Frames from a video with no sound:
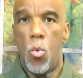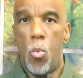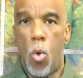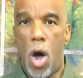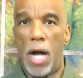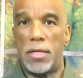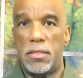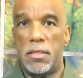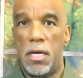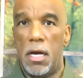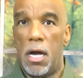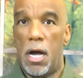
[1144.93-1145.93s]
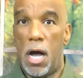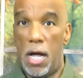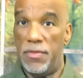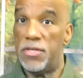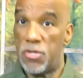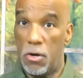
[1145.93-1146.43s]
walked
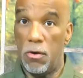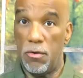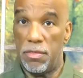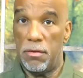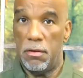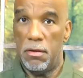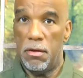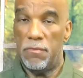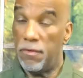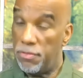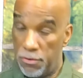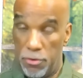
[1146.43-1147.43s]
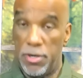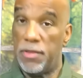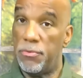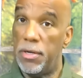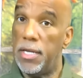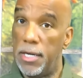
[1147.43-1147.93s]
on this earth for
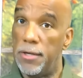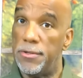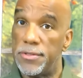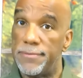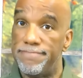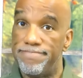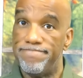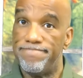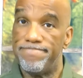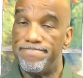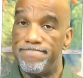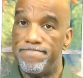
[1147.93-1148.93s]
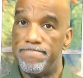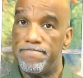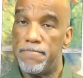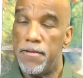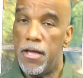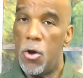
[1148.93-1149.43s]
33 years,
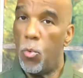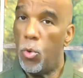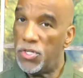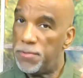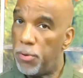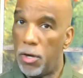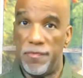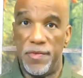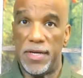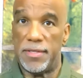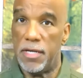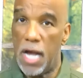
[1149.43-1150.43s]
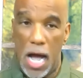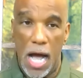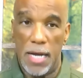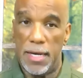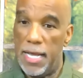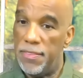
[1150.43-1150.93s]
was perfect,
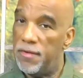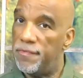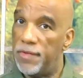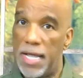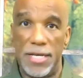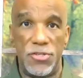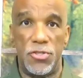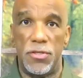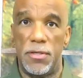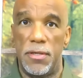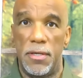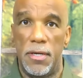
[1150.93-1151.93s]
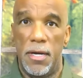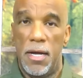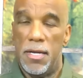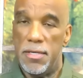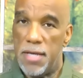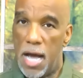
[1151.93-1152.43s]
God in the flesh,
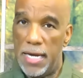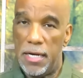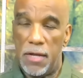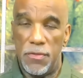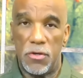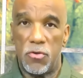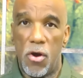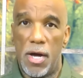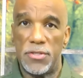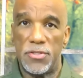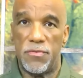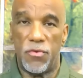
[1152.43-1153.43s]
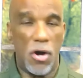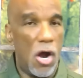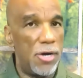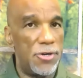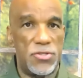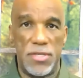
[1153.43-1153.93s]
died on the cross for
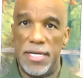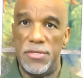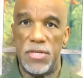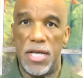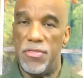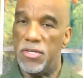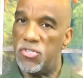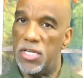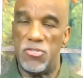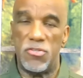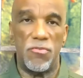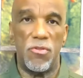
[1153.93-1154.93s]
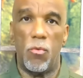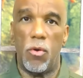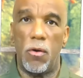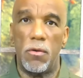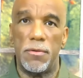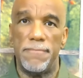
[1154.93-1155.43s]
our sins and the sins of the
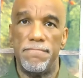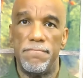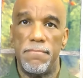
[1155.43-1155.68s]
world,